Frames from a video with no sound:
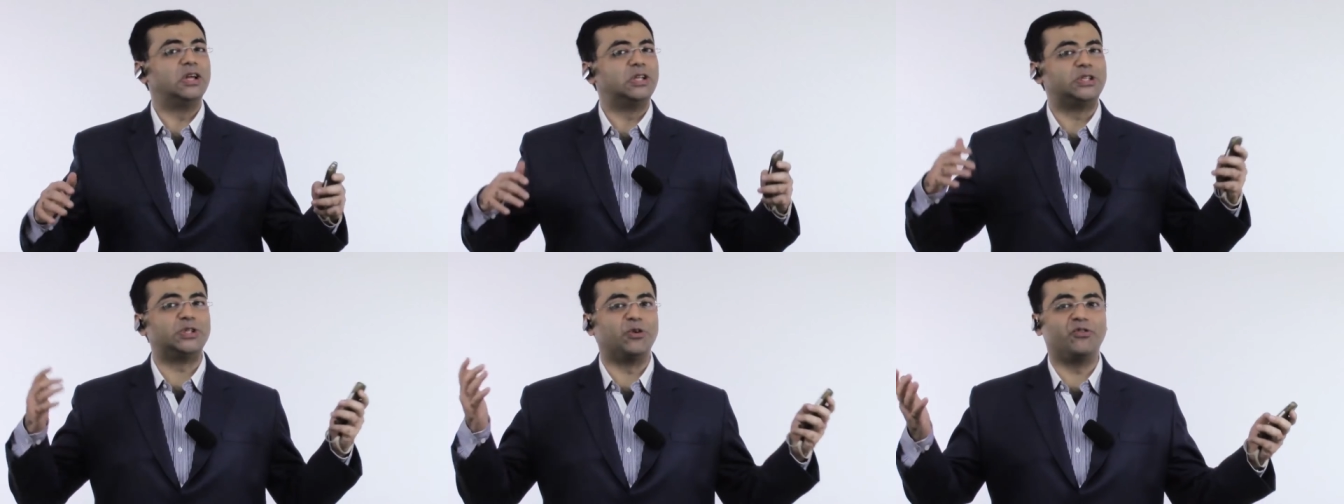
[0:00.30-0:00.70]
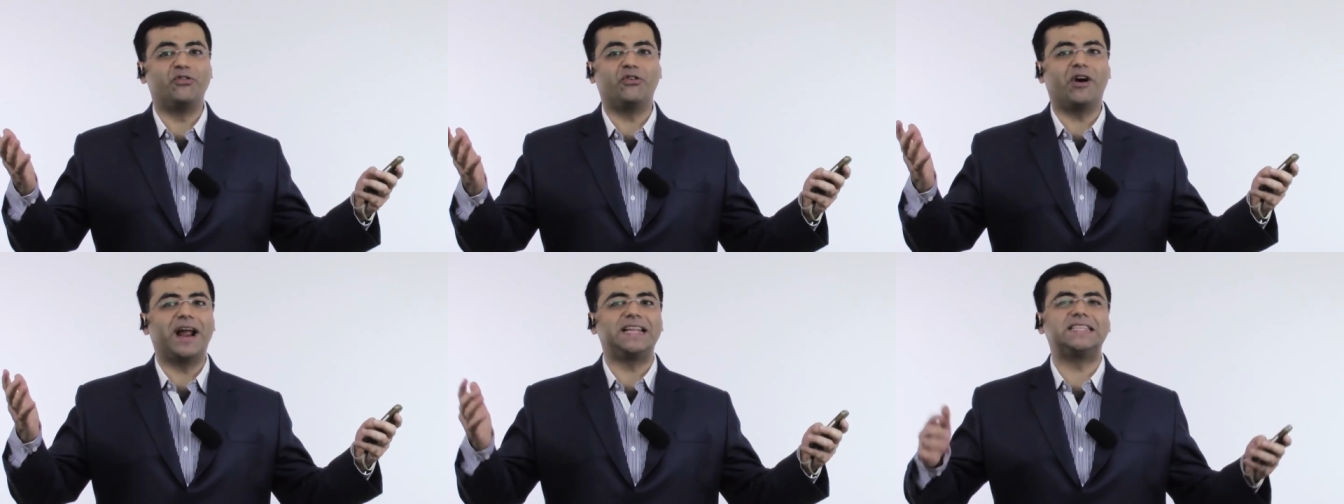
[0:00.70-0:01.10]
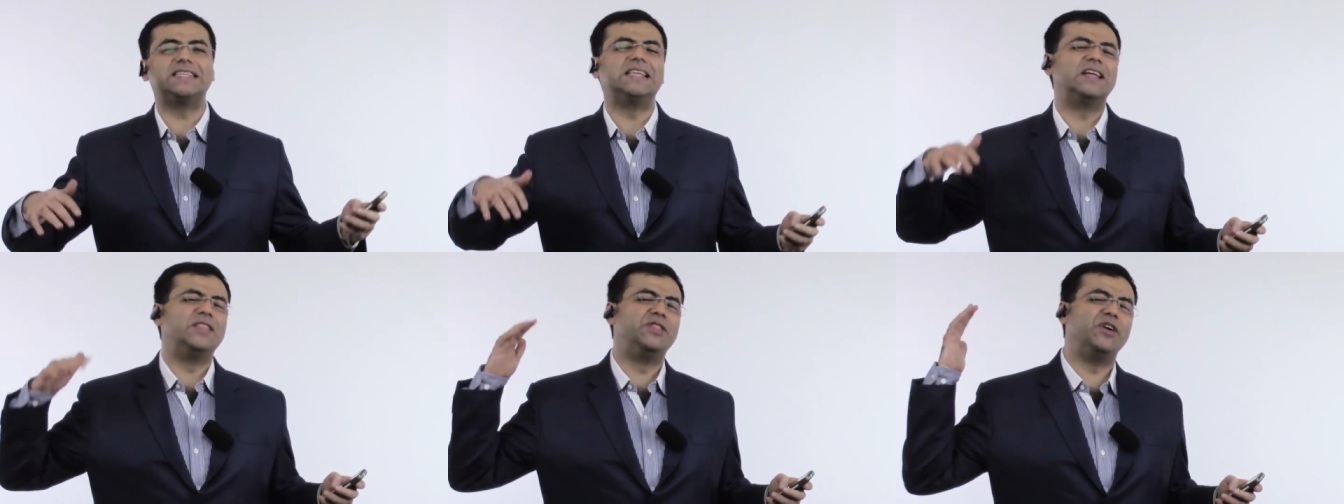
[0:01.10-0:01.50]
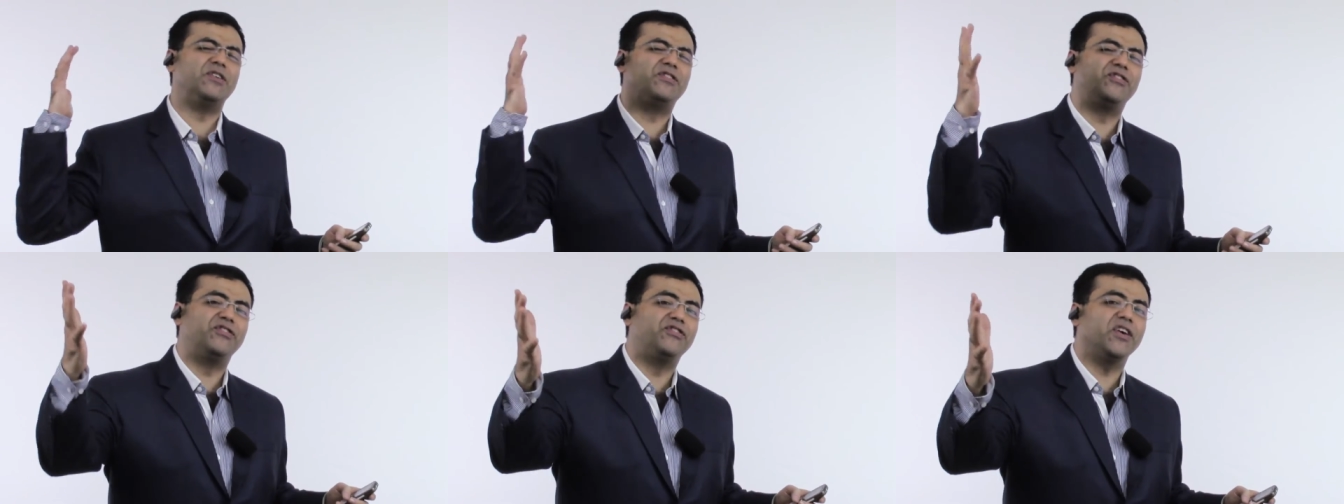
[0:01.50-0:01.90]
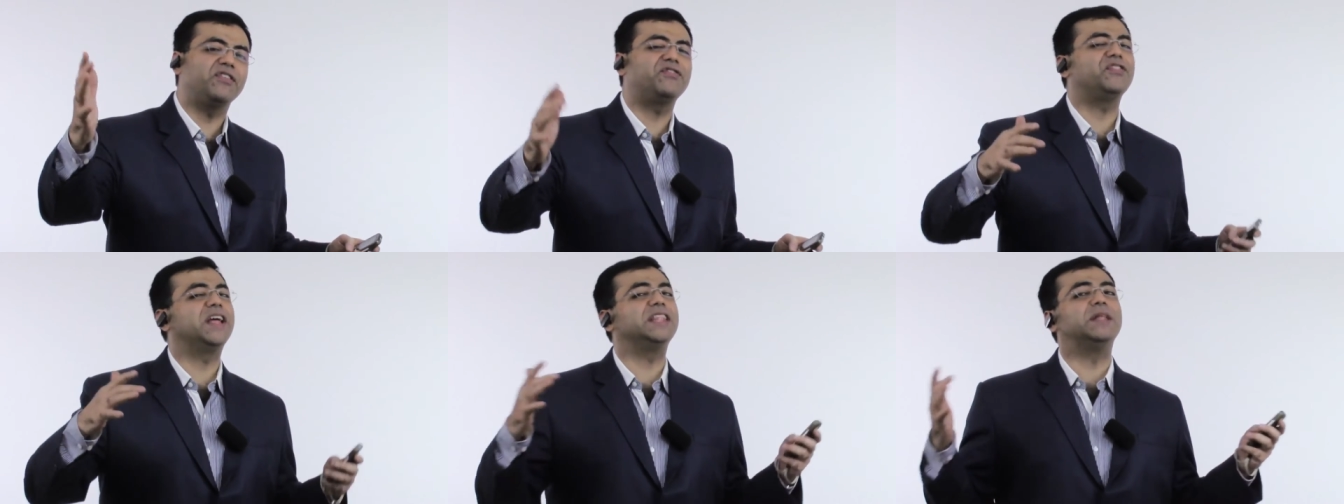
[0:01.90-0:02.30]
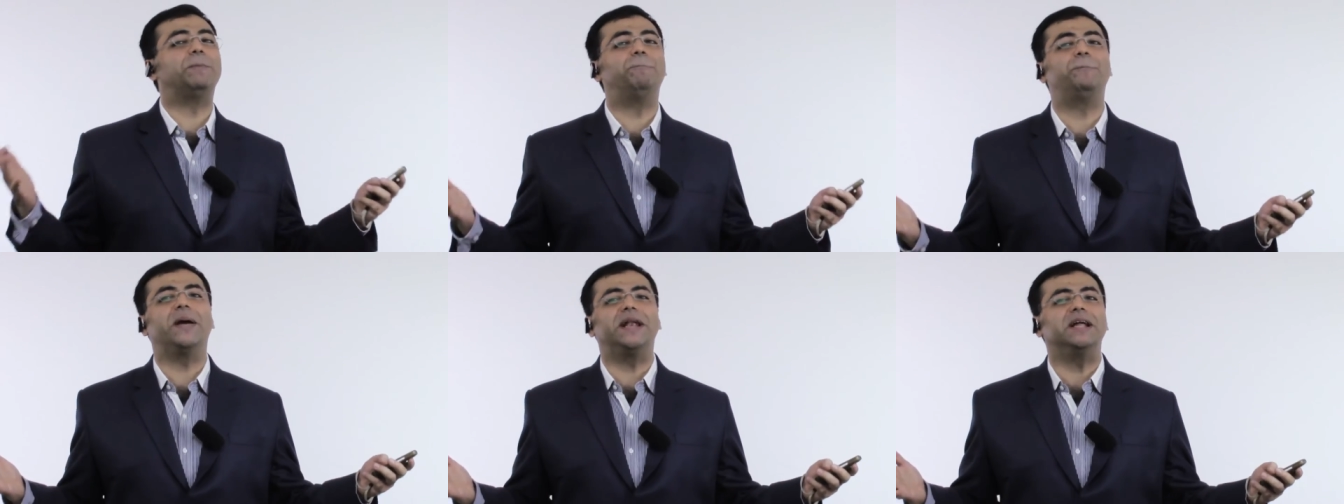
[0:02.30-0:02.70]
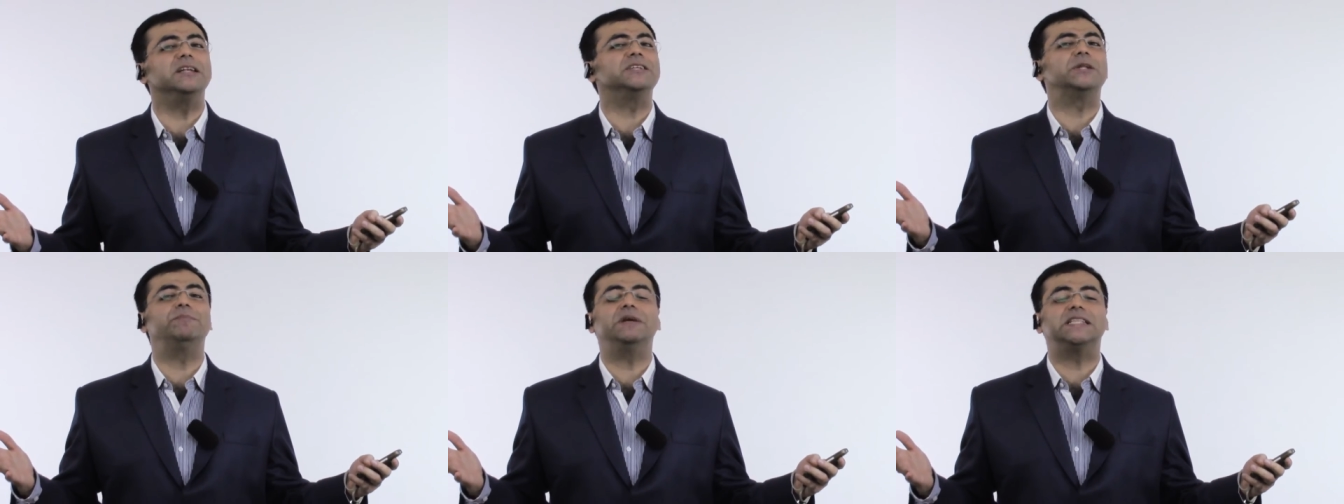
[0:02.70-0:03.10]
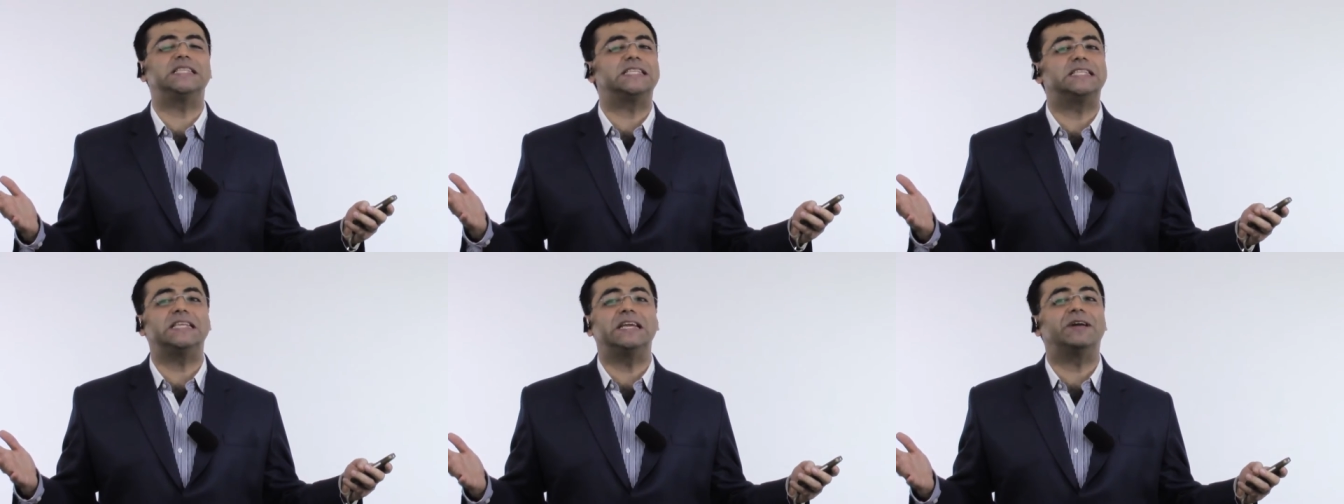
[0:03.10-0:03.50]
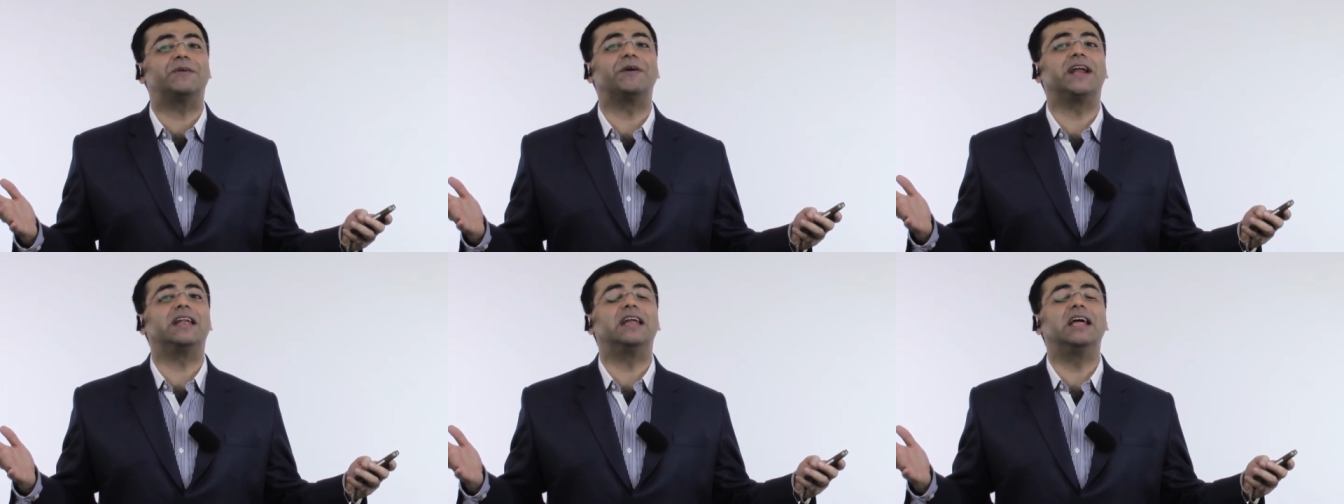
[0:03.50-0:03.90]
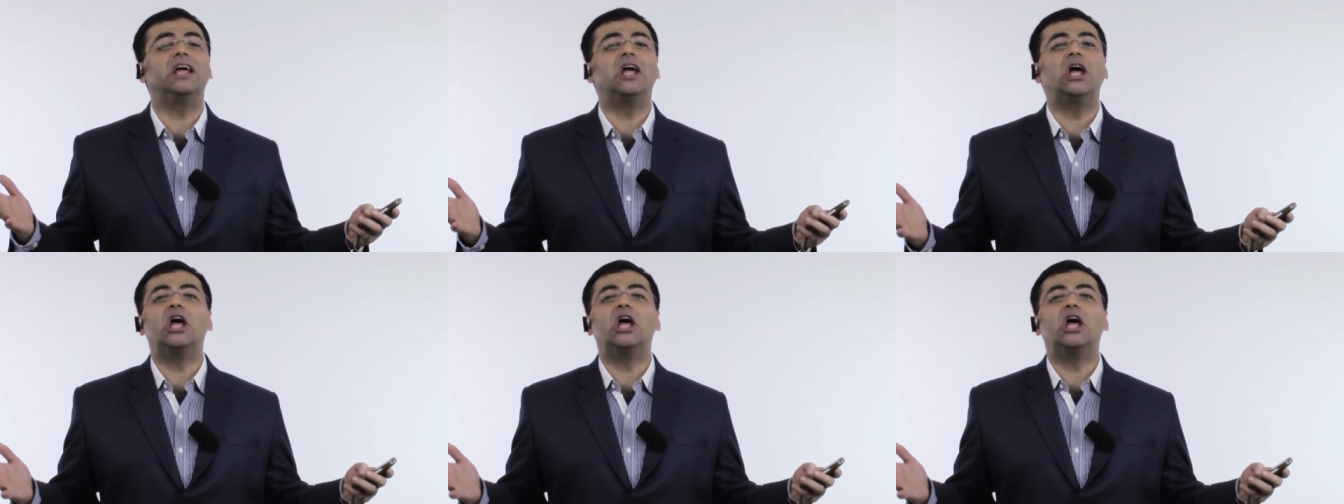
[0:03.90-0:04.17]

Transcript: So friends, the fifth and the penultimate secret